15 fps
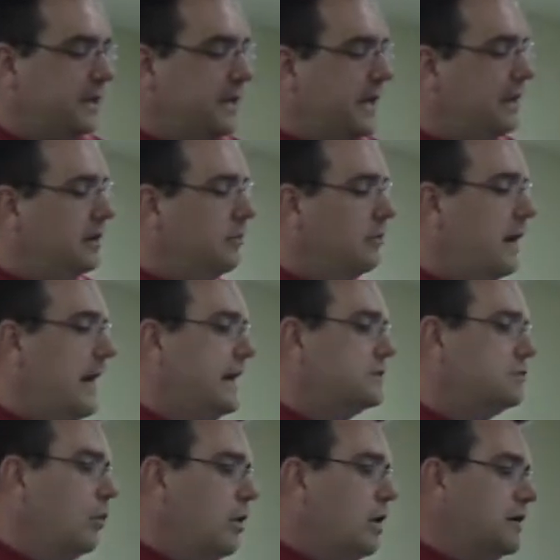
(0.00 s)
candle
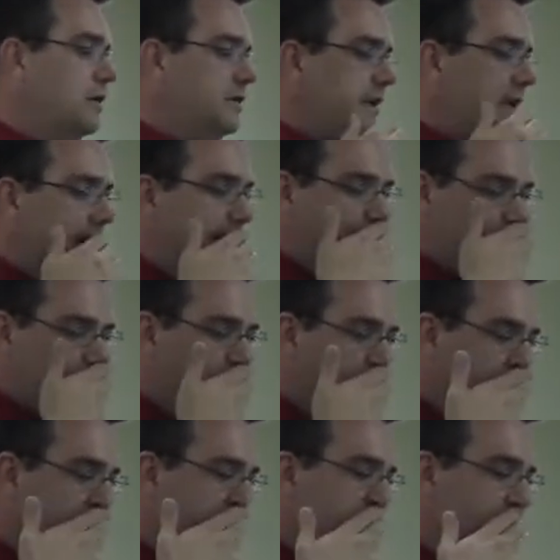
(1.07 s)
wax, water damage,
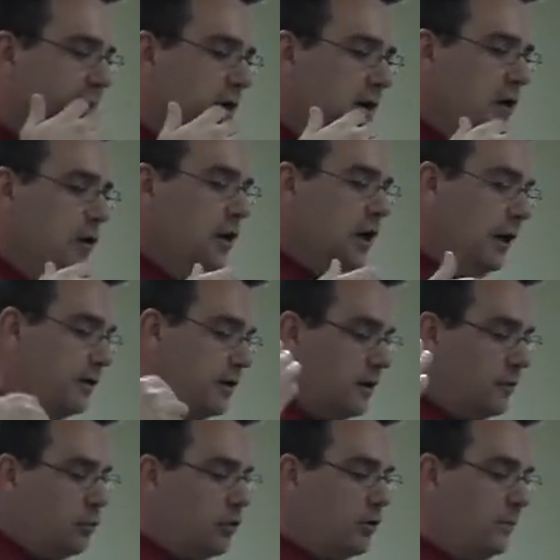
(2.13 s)
uh,
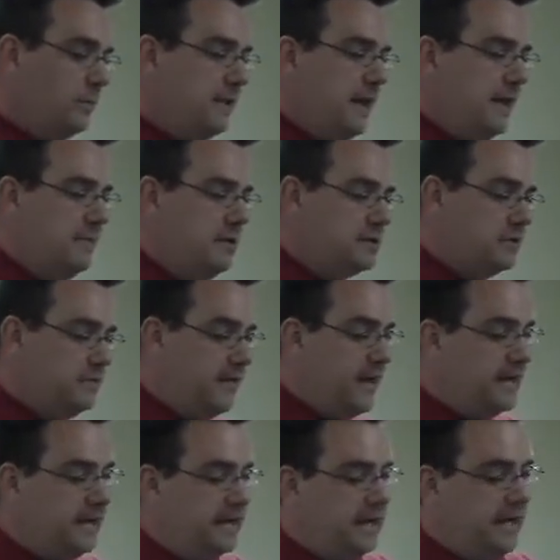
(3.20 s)
other worm damage,
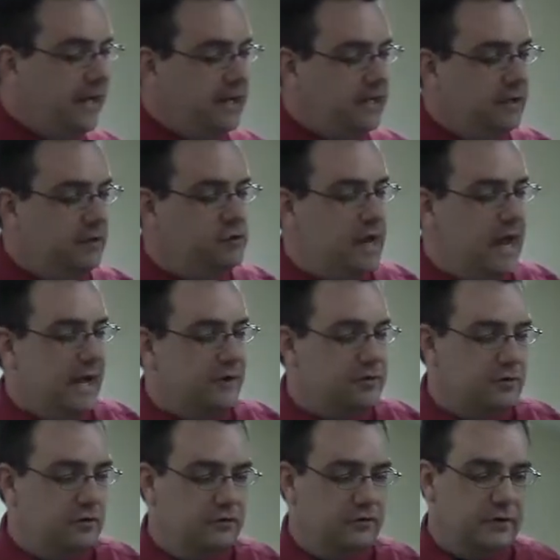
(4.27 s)
faded ink,
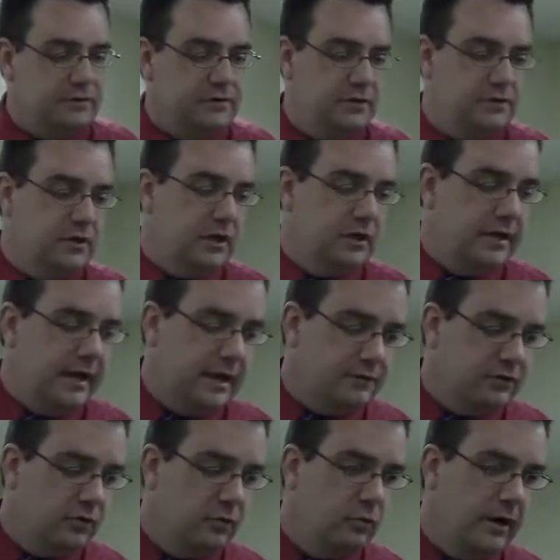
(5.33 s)
natural versus
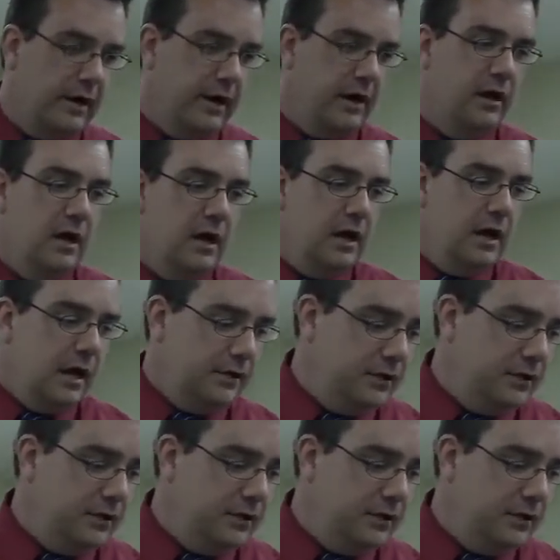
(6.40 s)
unnatural wear. I